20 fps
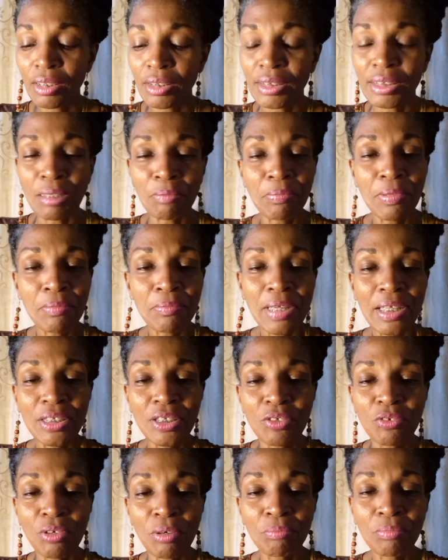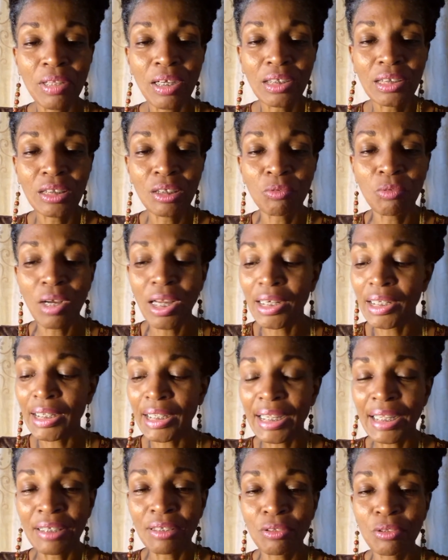supplements from Dr.
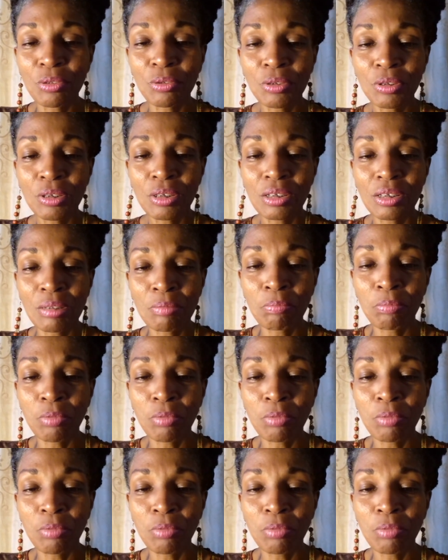Wallach, and the